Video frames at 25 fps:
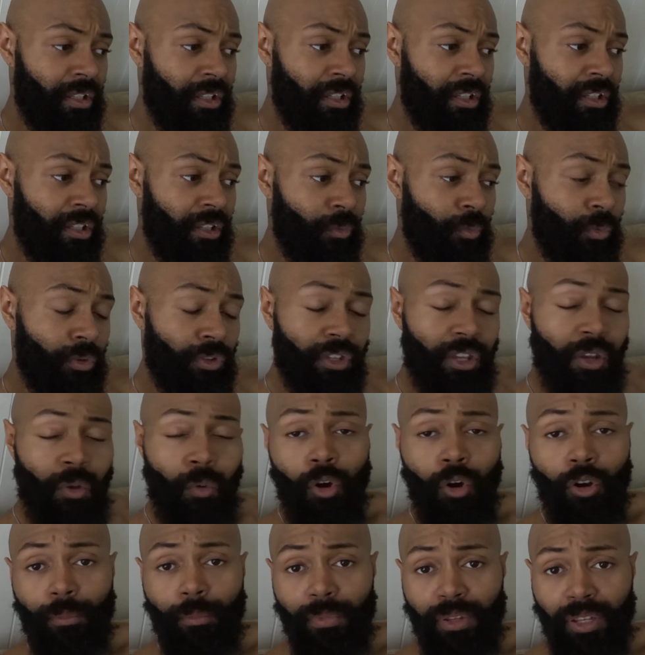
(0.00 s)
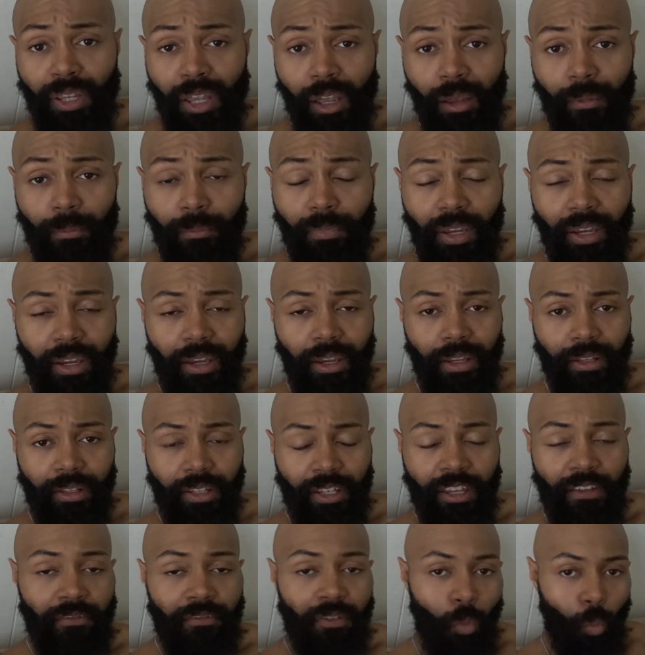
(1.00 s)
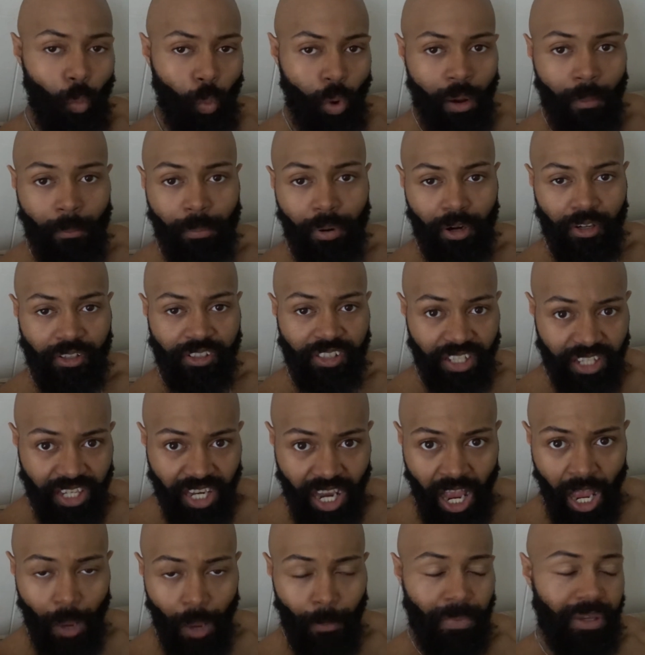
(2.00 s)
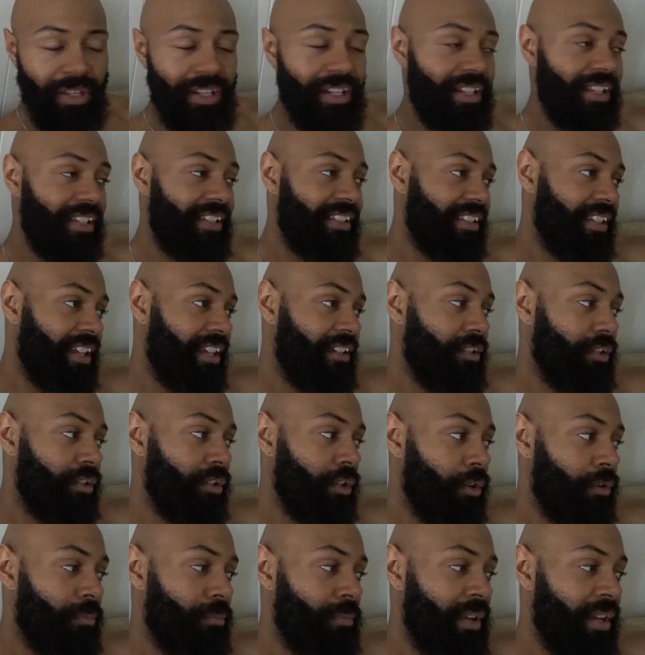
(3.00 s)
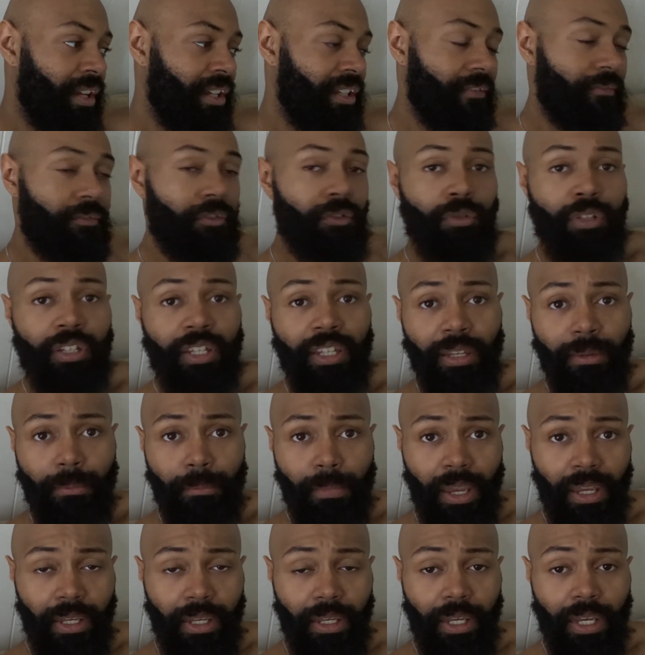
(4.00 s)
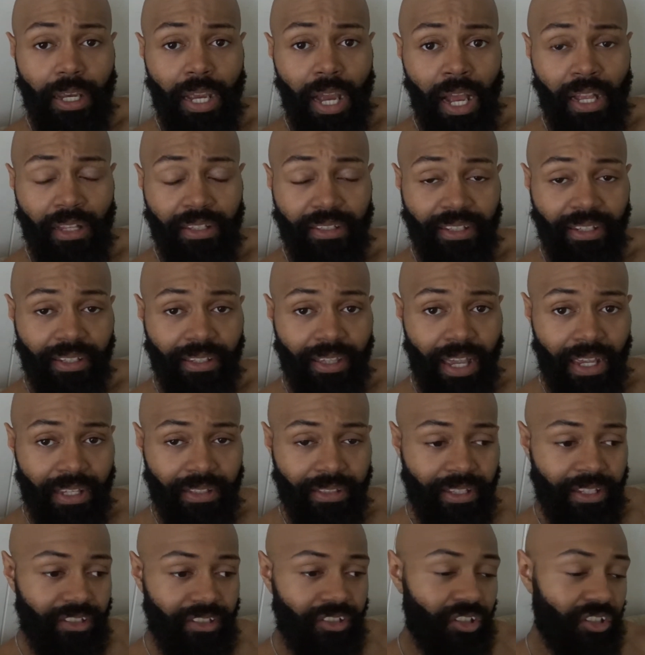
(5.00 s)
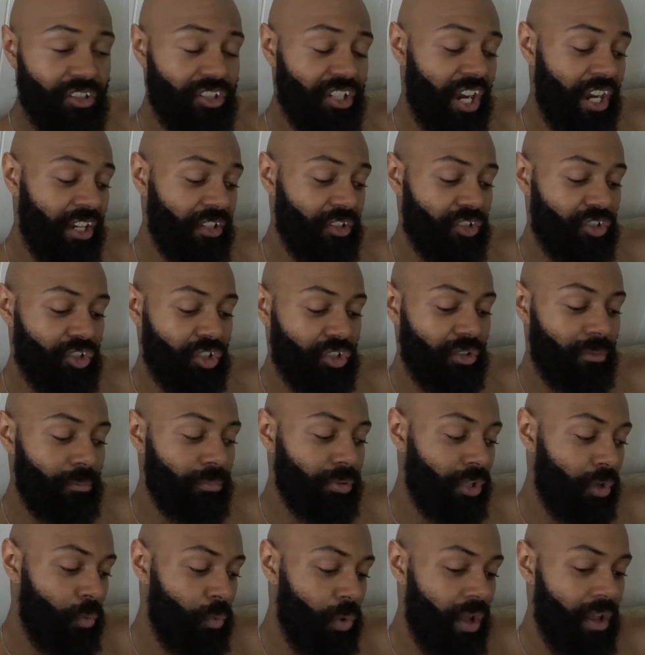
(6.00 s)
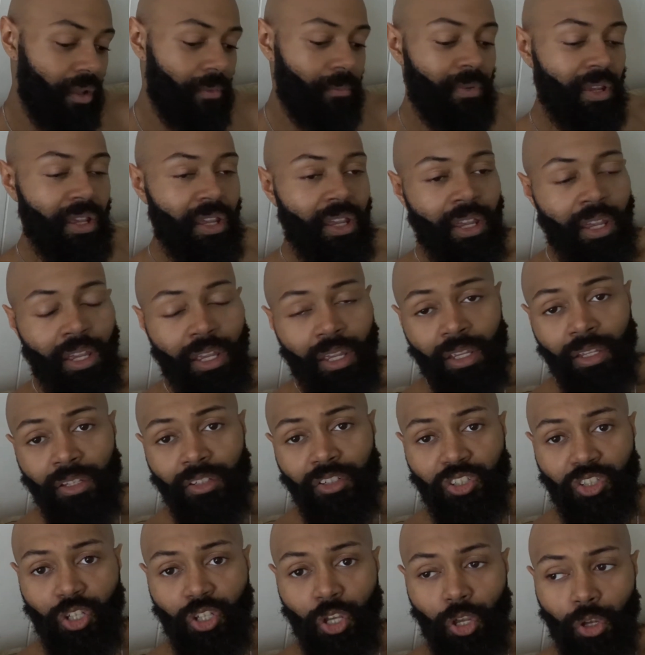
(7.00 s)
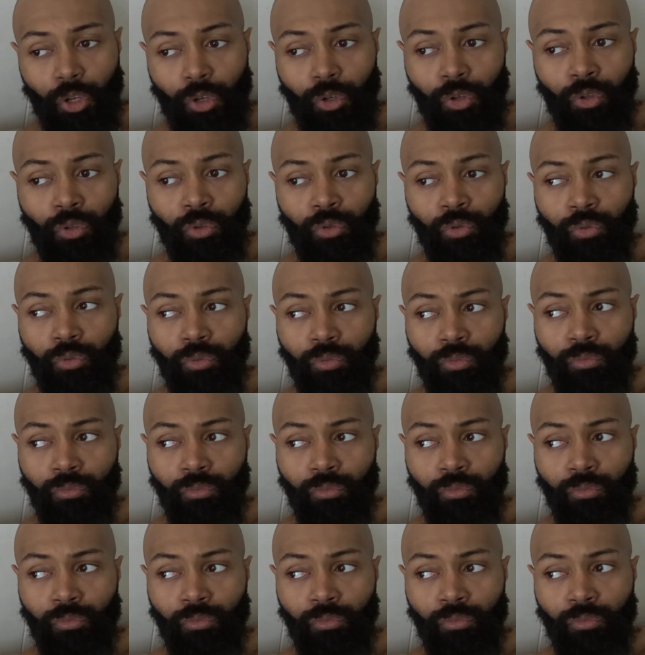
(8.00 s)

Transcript: it really woke me up and even one person commented and said you know man if you keep making content like this your channel is gonna blow up so